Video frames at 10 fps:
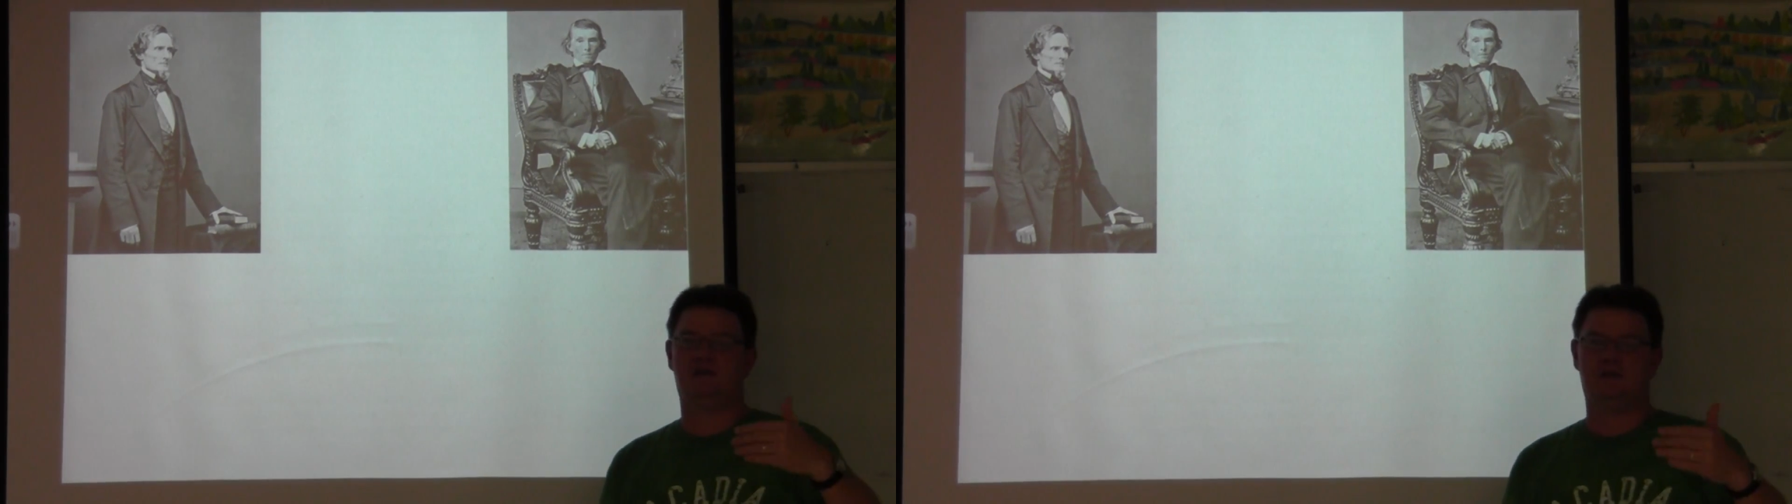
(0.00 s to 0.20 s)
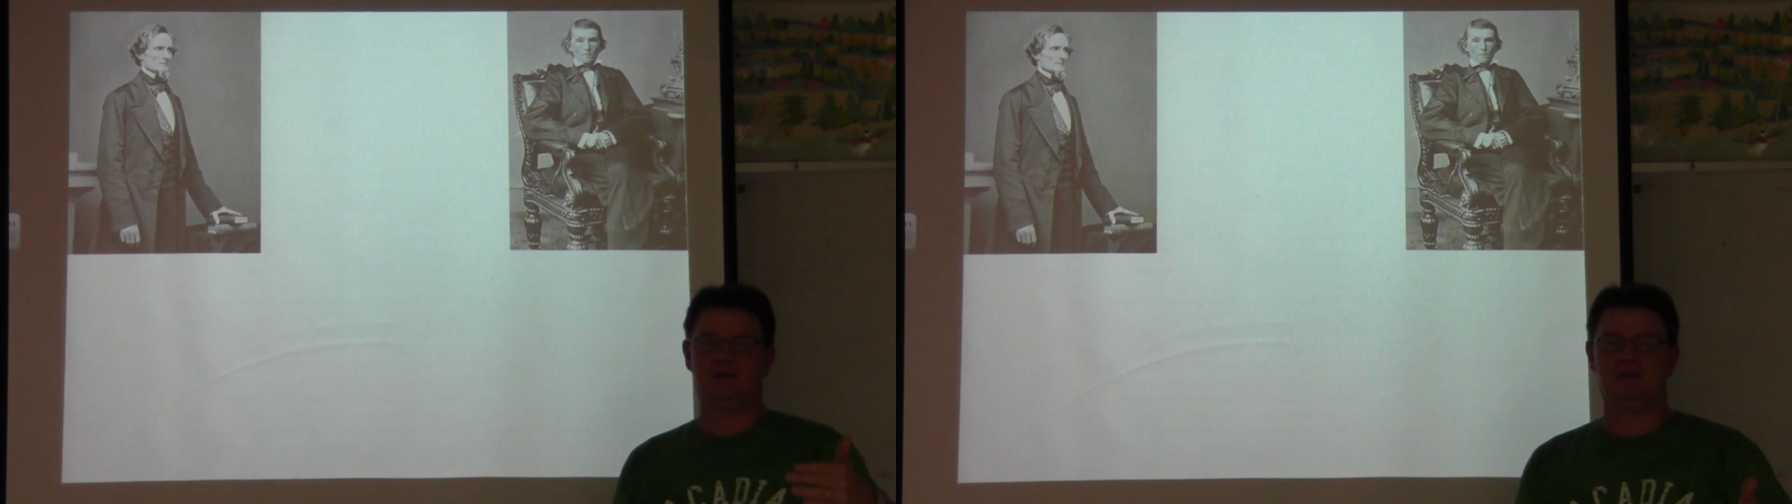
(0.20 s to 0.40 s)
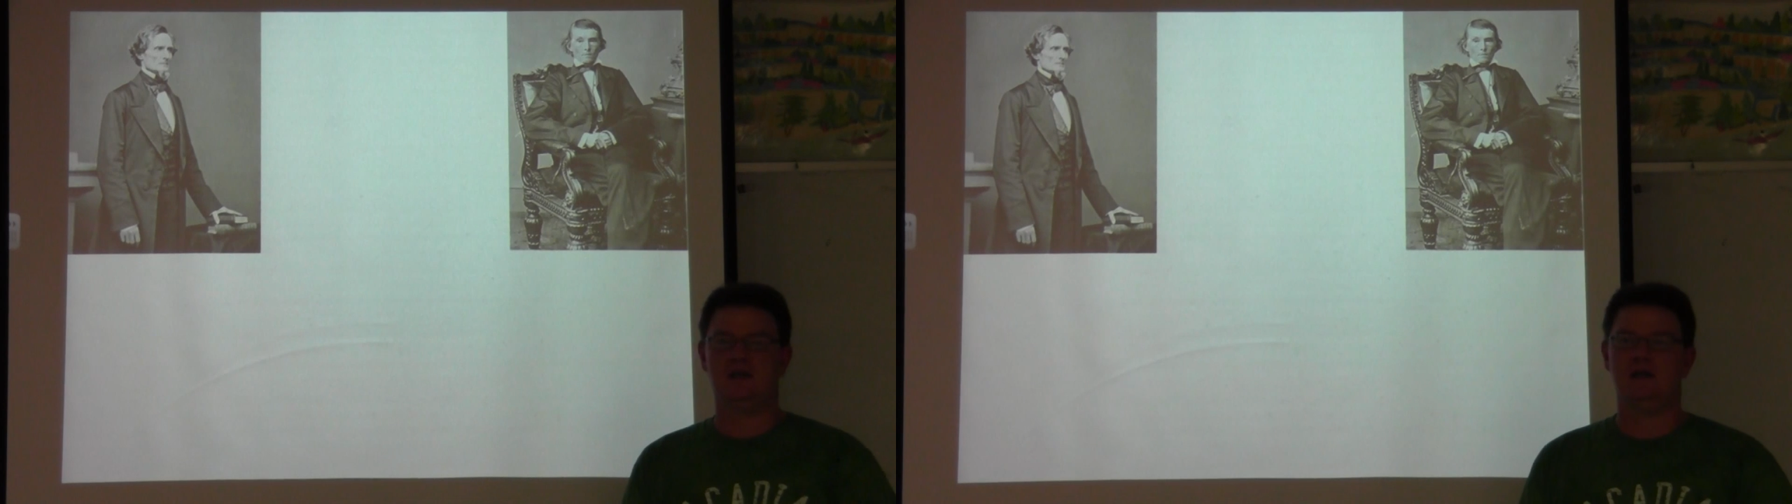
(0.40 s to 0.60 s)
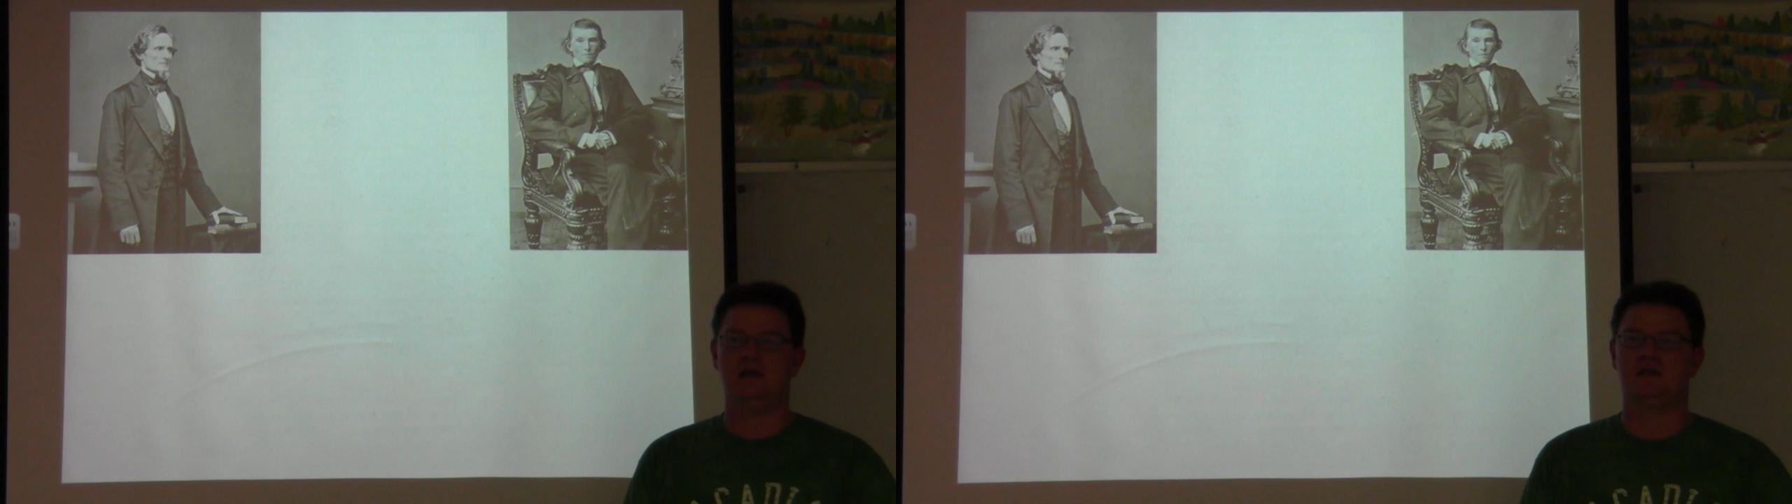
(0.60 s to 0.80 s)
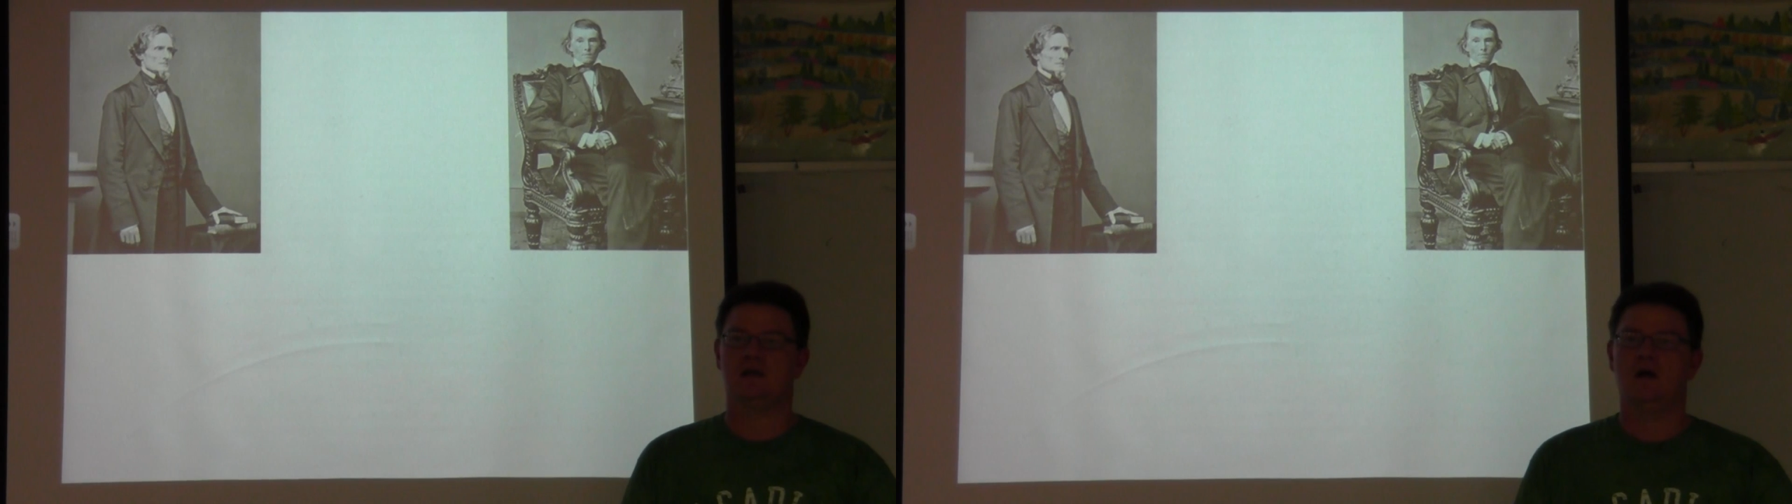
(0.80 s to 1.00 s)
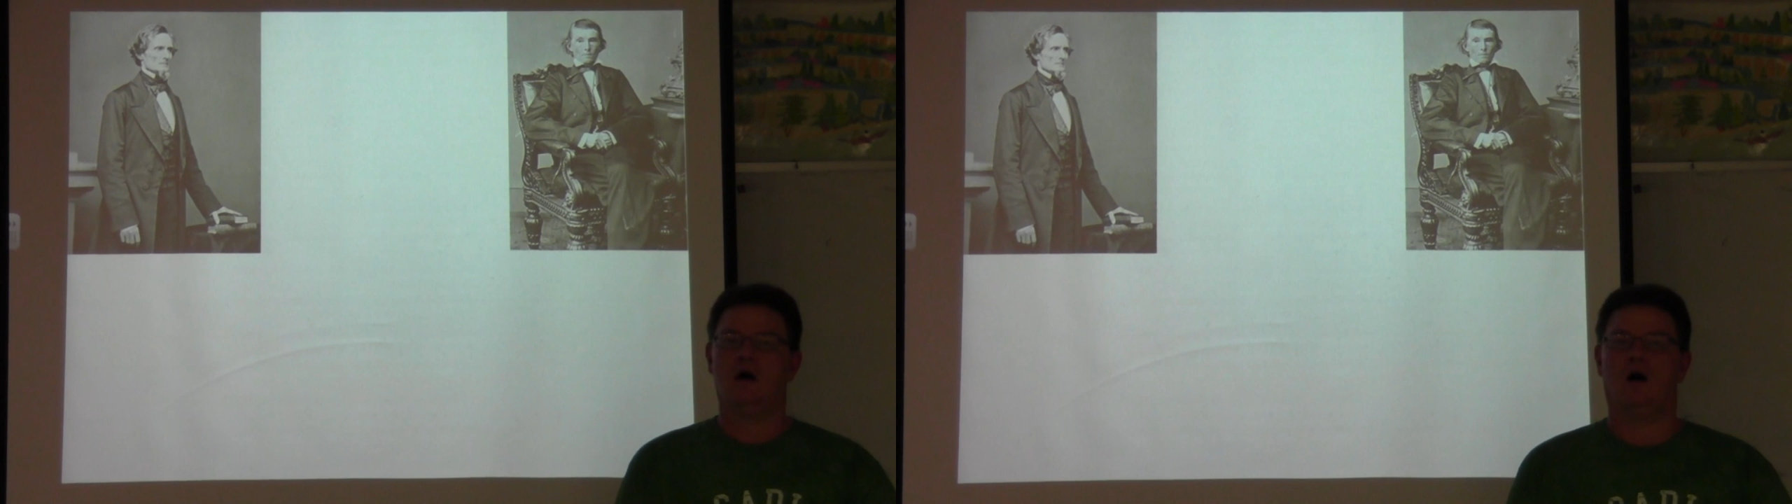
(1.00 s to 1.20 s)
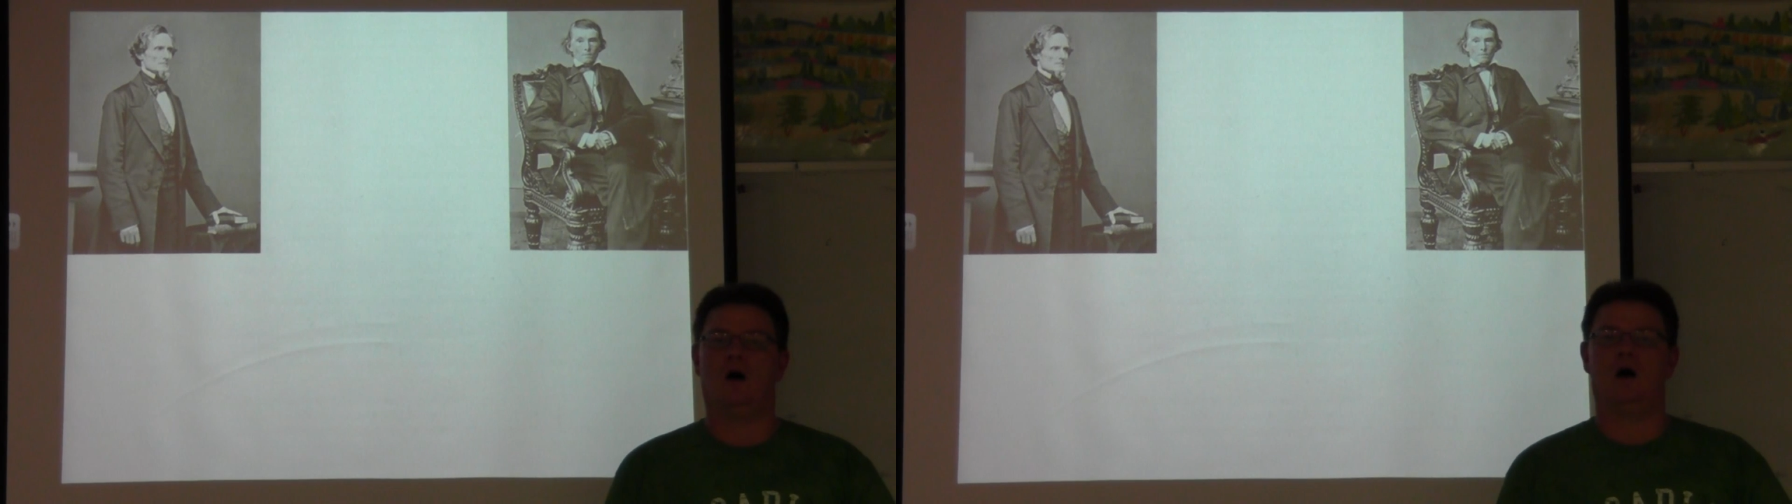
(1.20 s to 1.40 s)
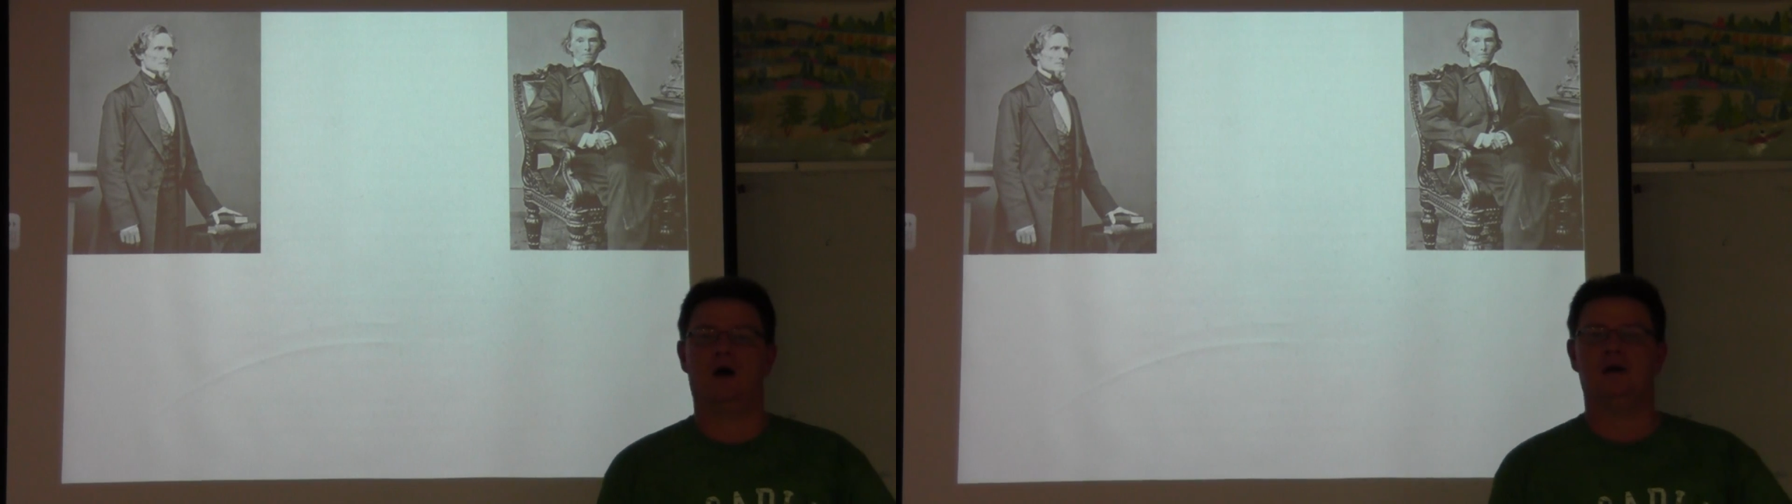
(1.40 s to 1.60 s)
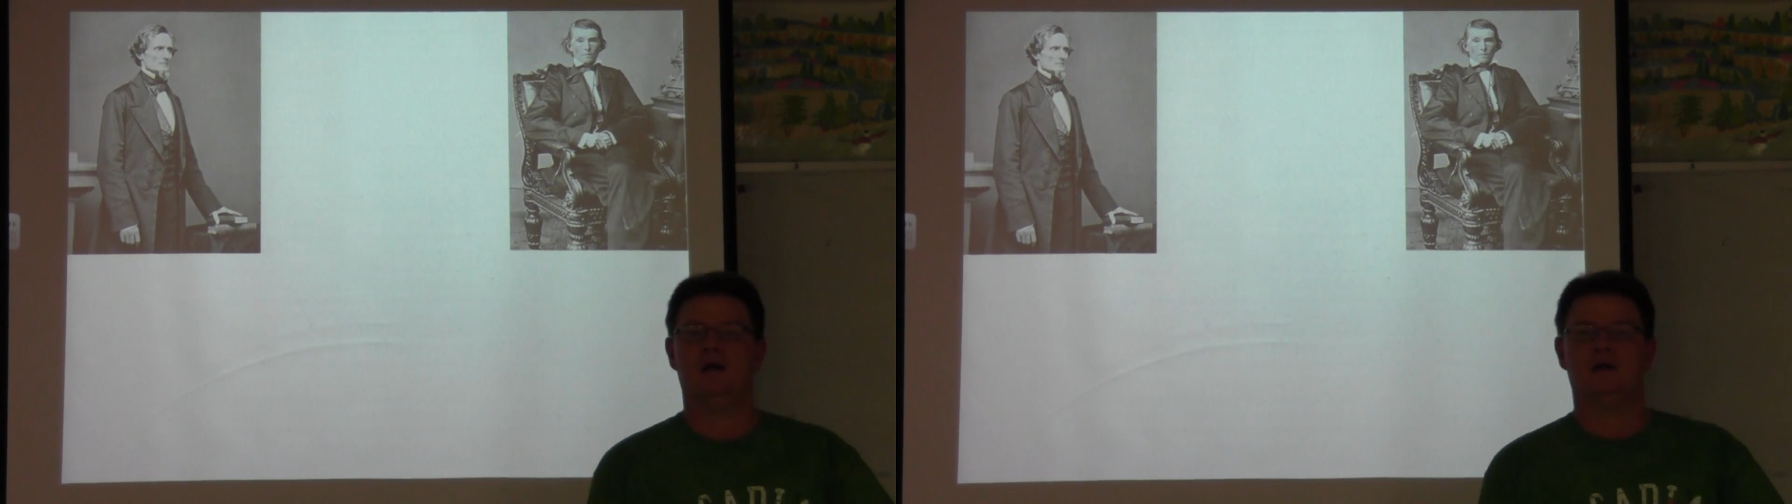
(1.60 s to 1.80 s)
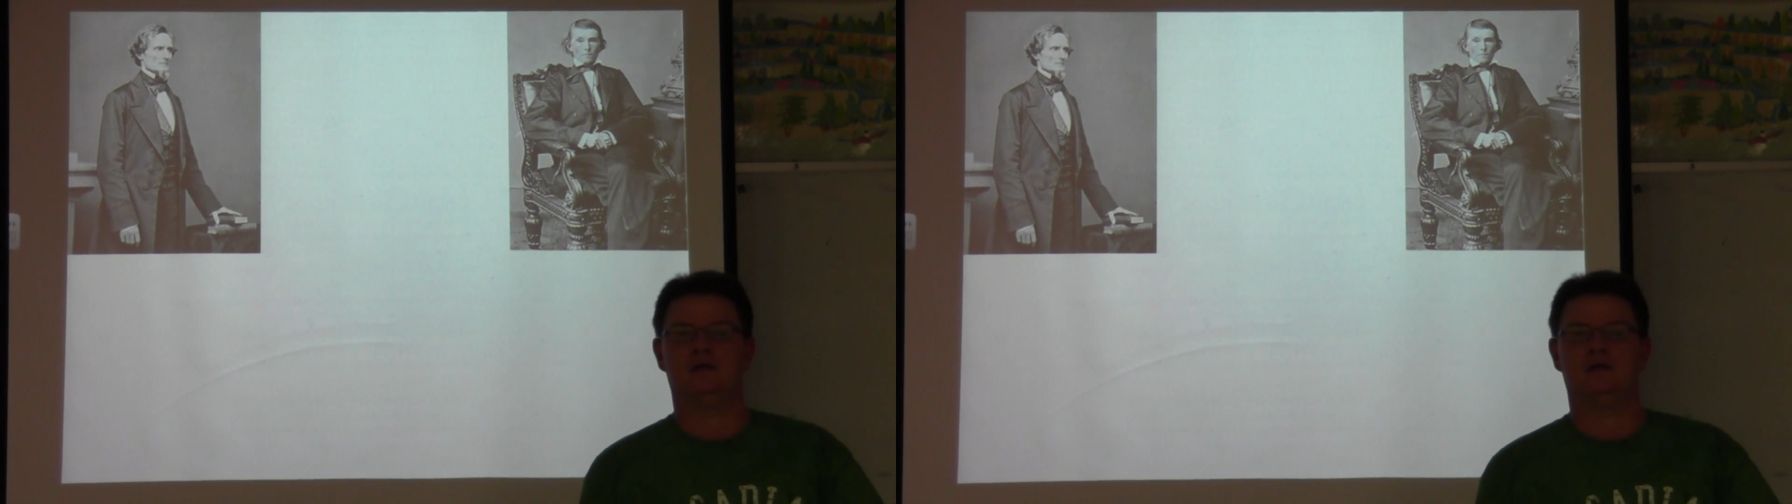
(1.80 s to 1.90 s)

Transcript: secedes on